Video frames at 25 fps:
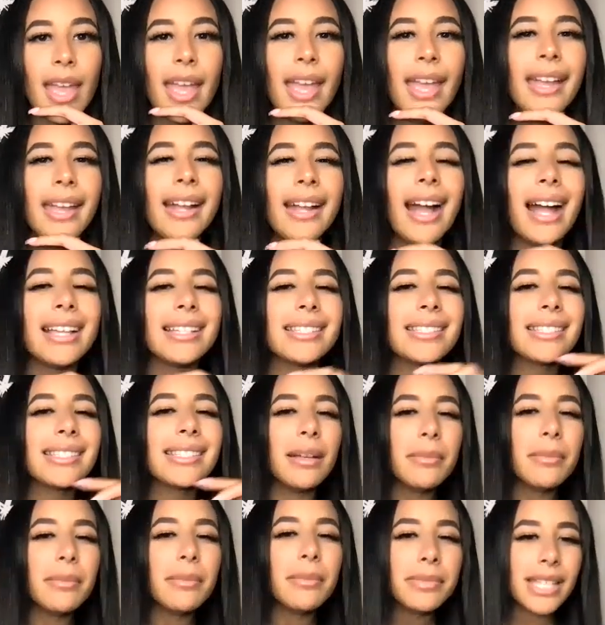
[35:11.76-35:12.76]
And guys,
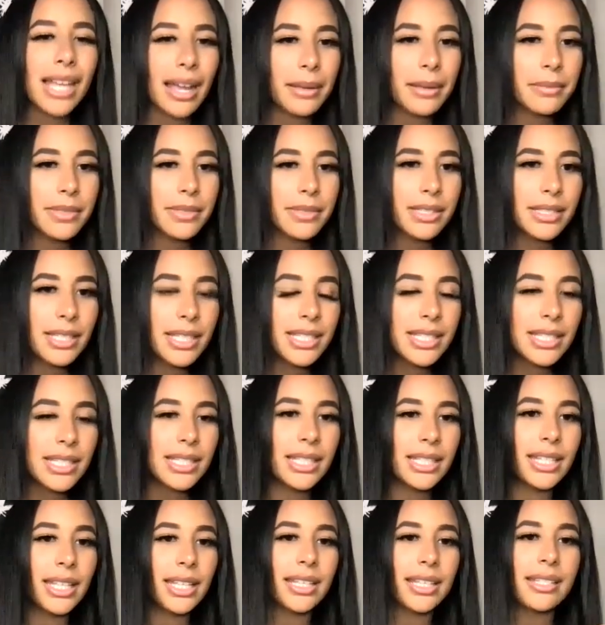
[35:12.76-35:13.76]
sometimes this is the
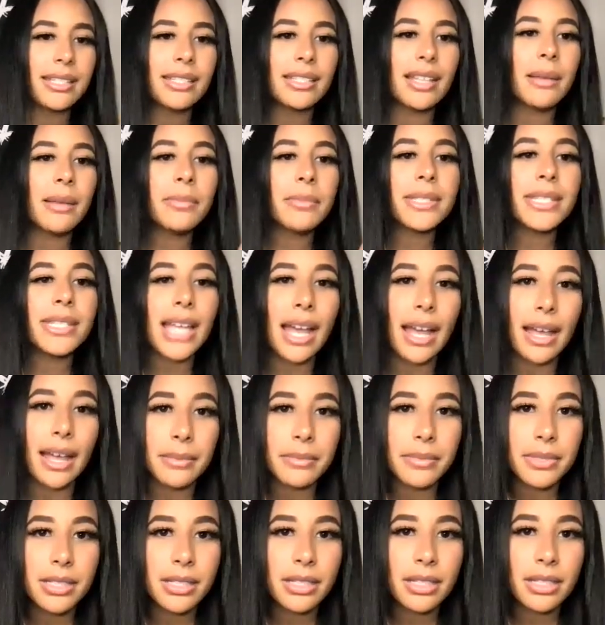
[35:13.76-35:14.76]
thing.
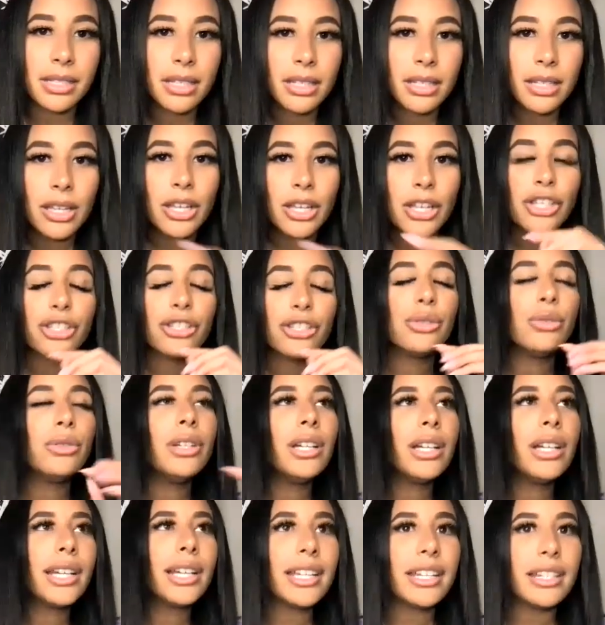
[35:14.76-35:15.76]
Sometimes you
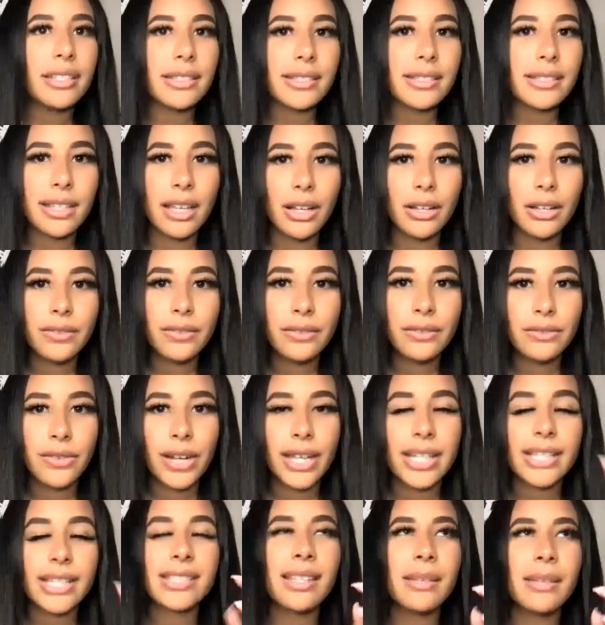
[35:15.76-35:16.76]
look at yourself,
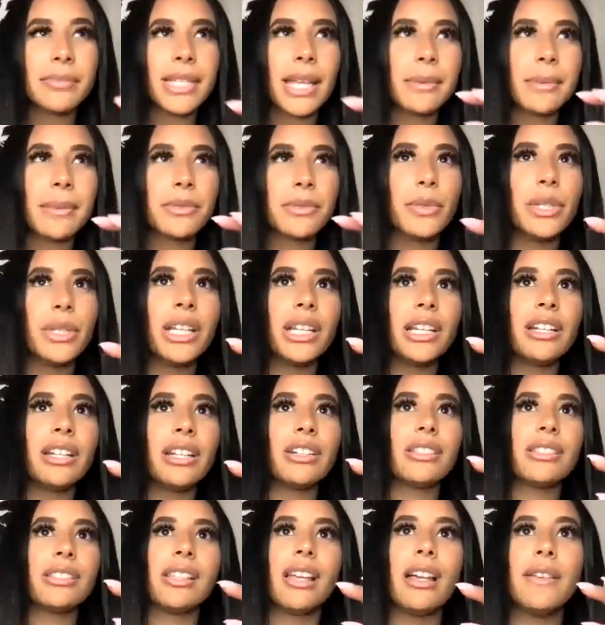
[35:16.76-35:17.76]
right? Sometimes we look at
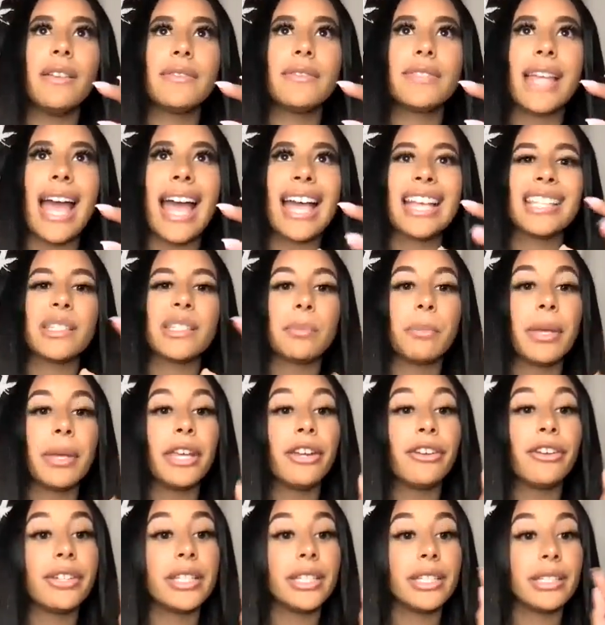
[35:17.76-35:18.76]
ourselves as
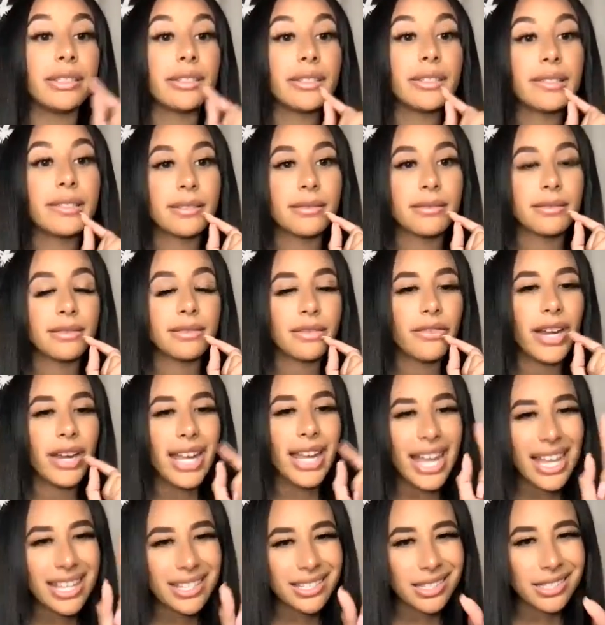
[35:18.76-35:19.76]
periods, right?
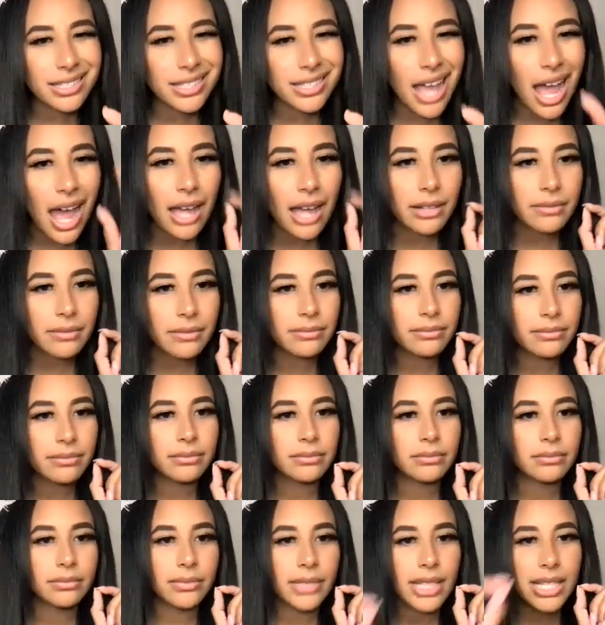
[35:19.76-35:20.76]
As a dot,
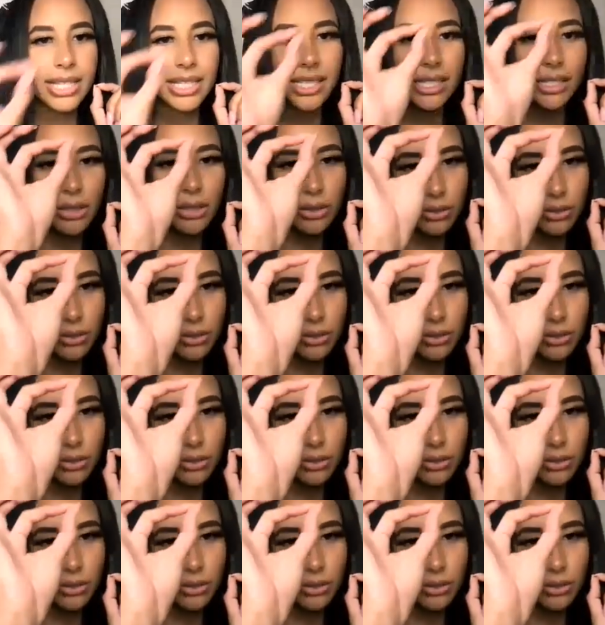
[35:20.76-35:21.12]
as a